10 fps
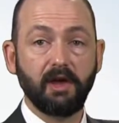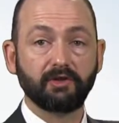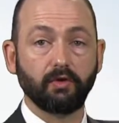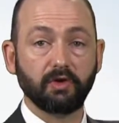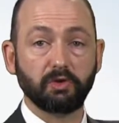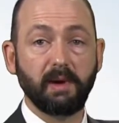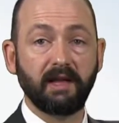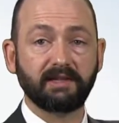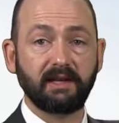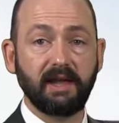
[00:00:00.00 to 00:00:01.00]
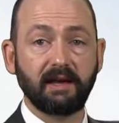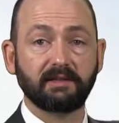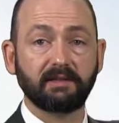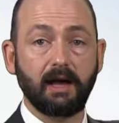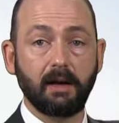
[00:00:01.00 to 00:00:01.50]
So response index
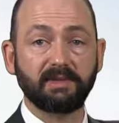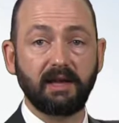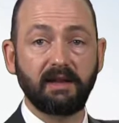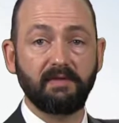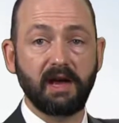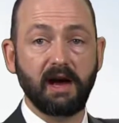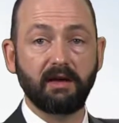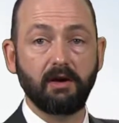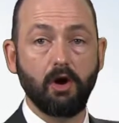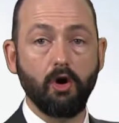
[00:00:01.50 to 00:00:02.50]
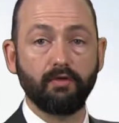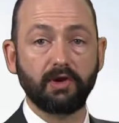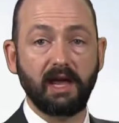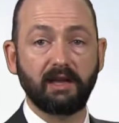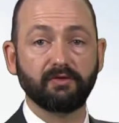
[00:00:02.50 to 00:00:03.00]
times NDVI over
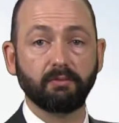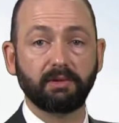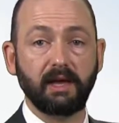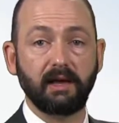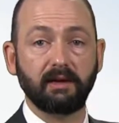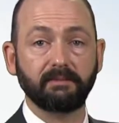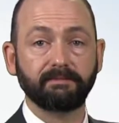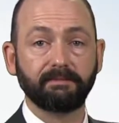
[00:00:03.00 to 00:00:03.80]
days from planting.